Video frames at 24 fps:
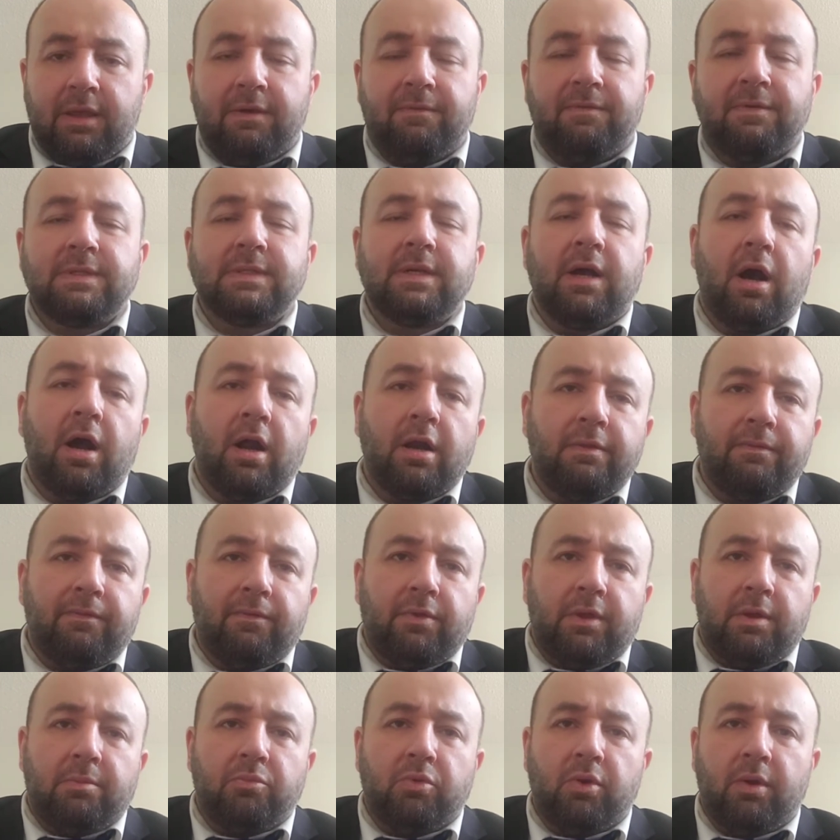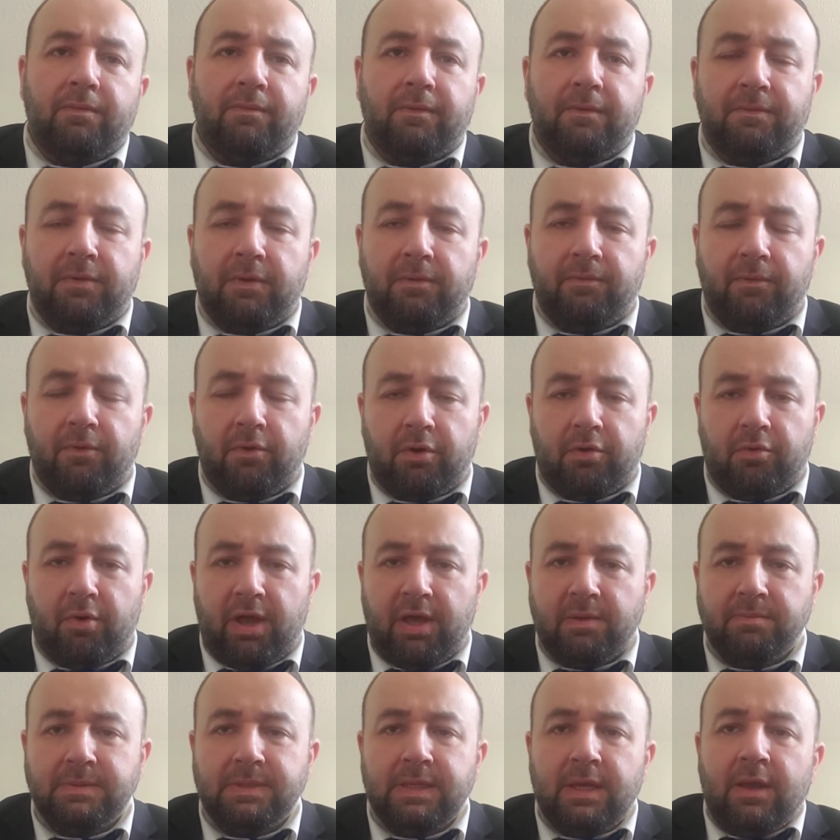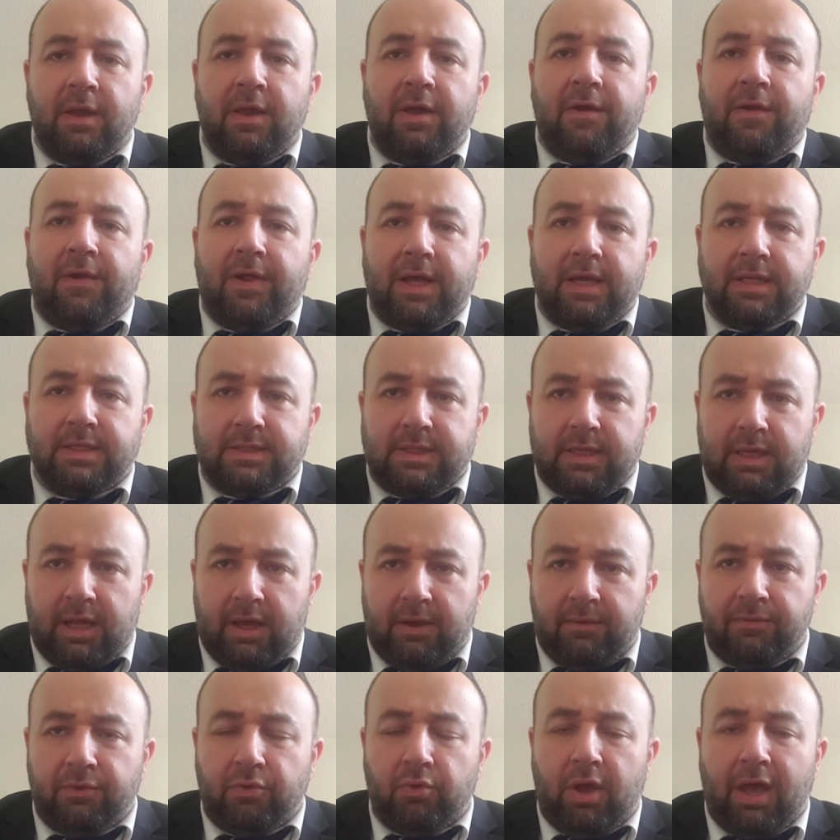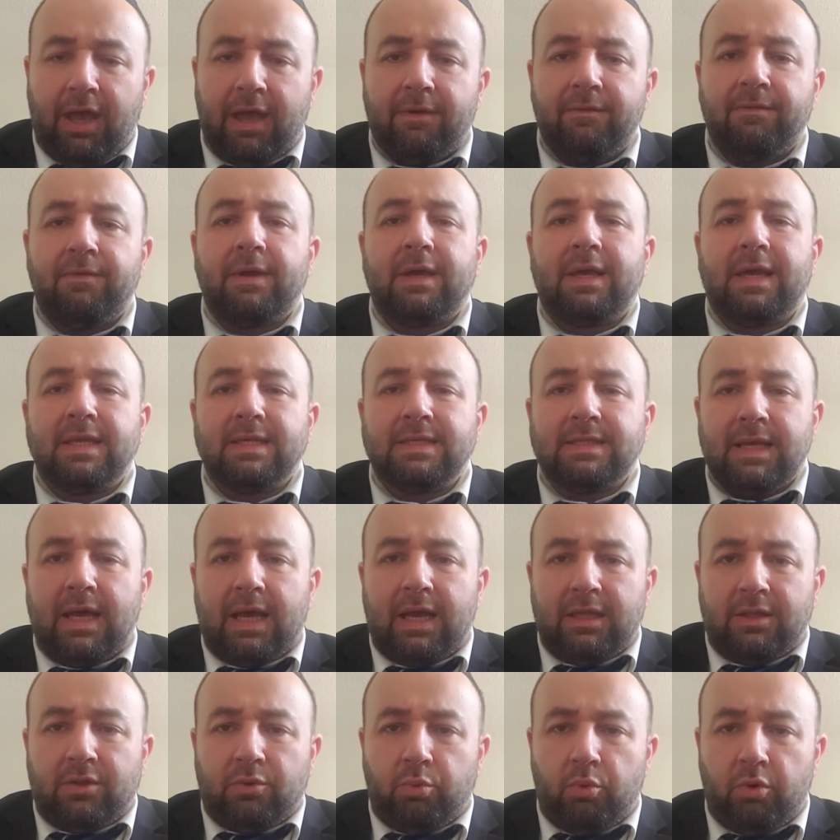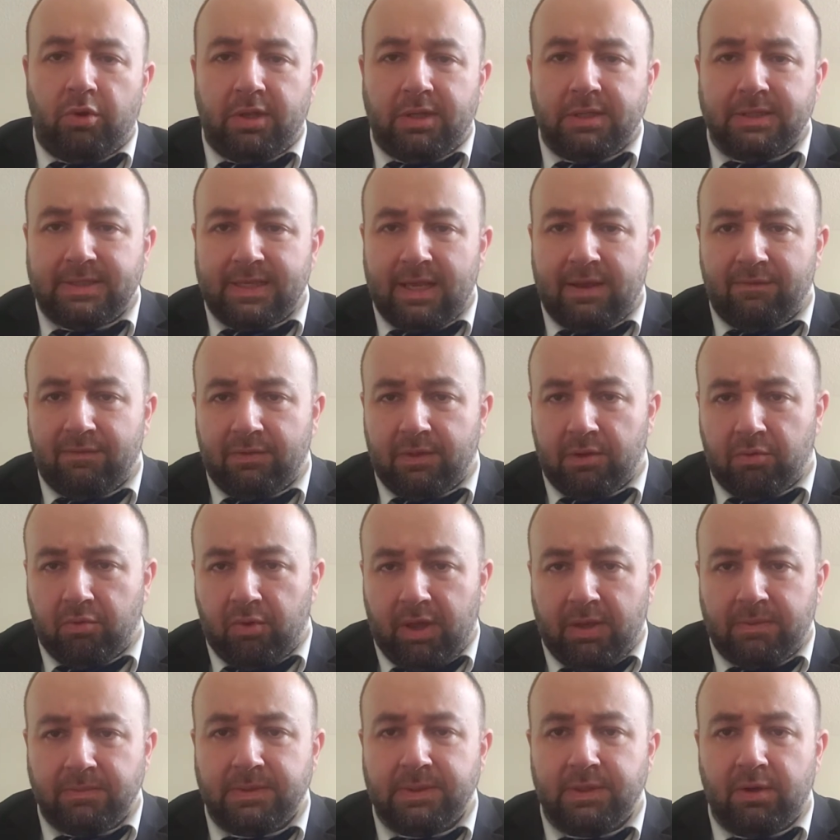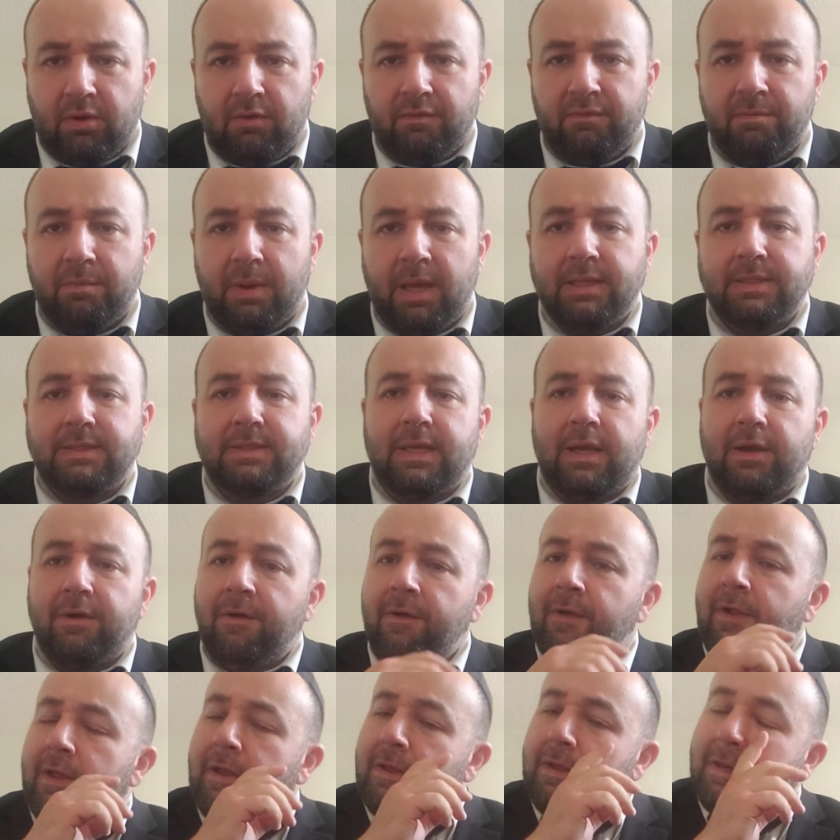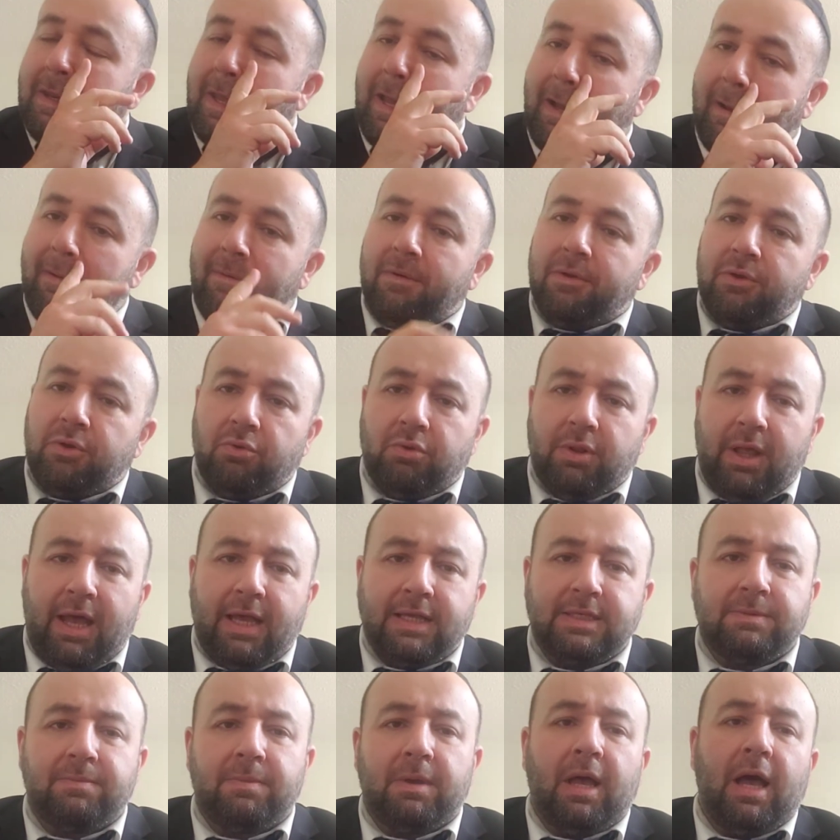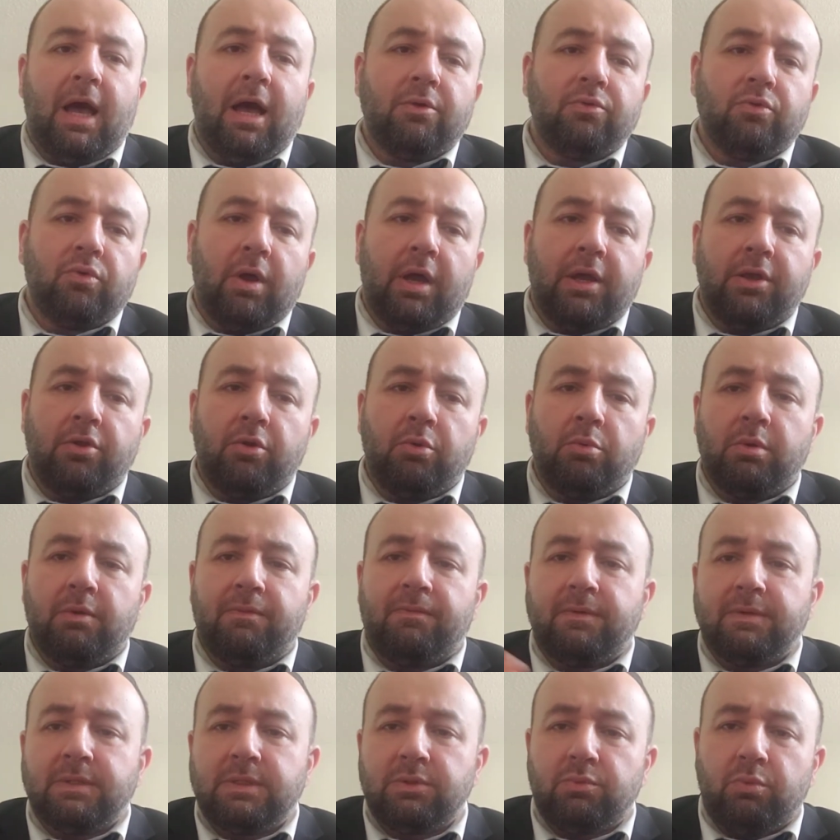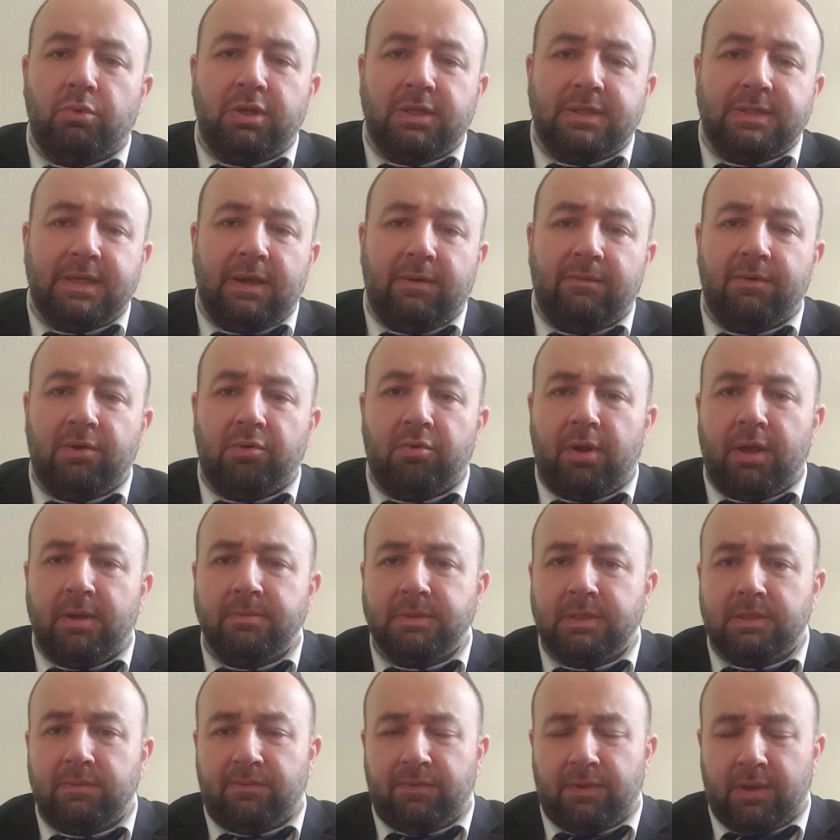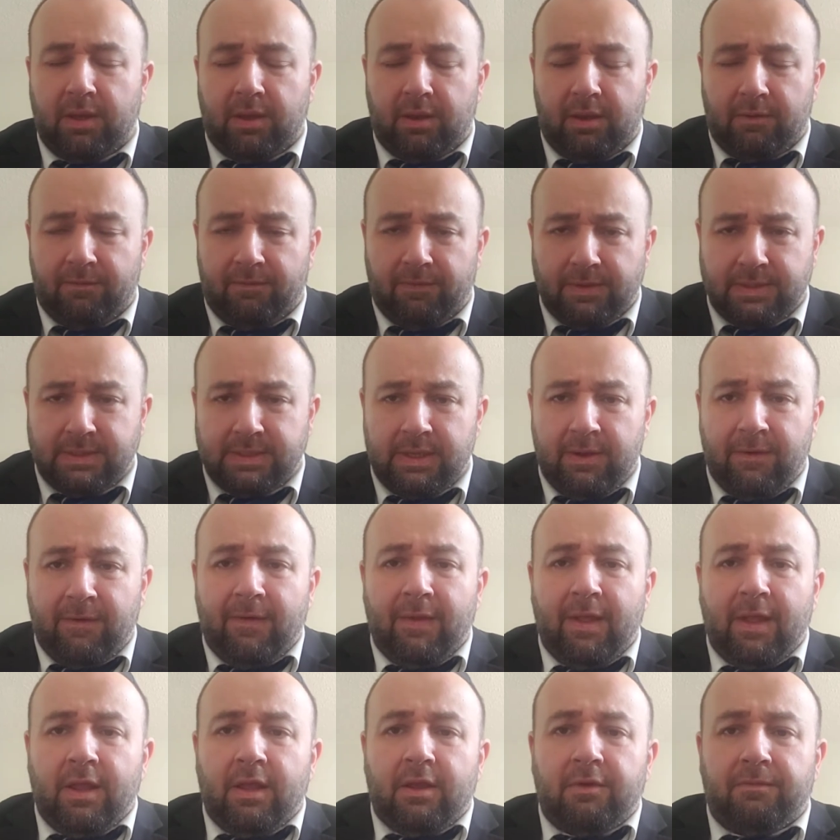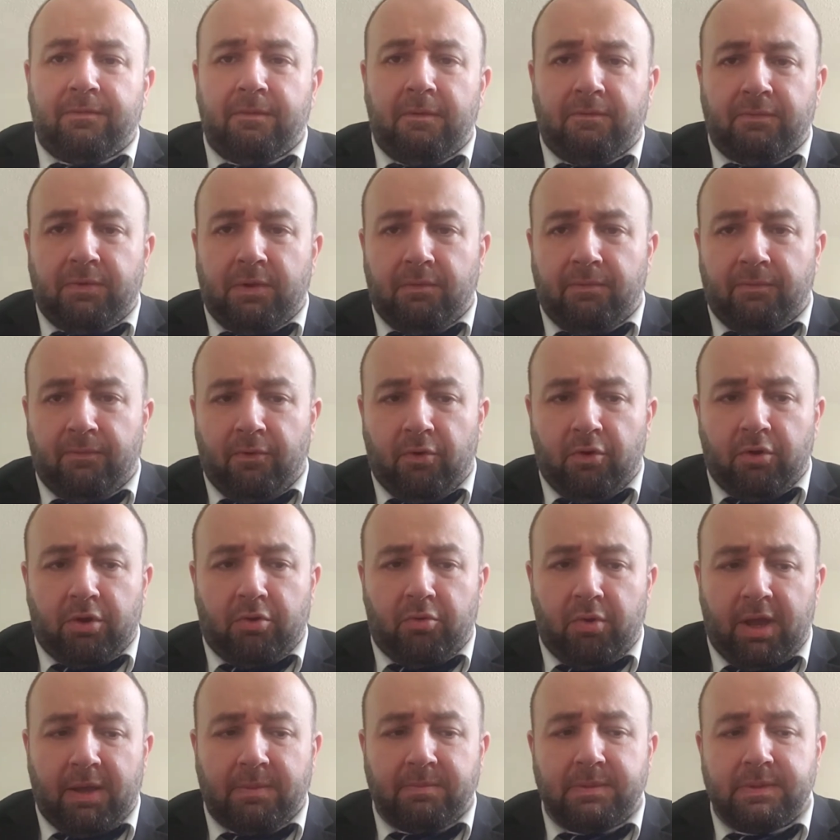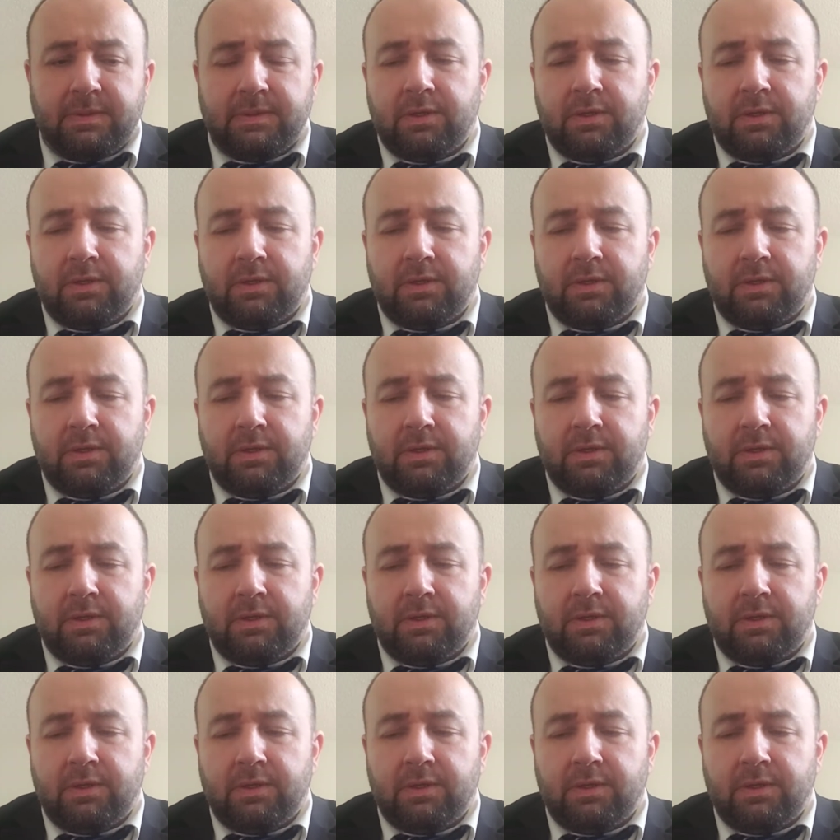If it's hard for them to have 54 grams, it's enough to have kazai 27 grams of matzah. Now, you'll ask me, how do I know if it's 27 grams, if it's 54 grams?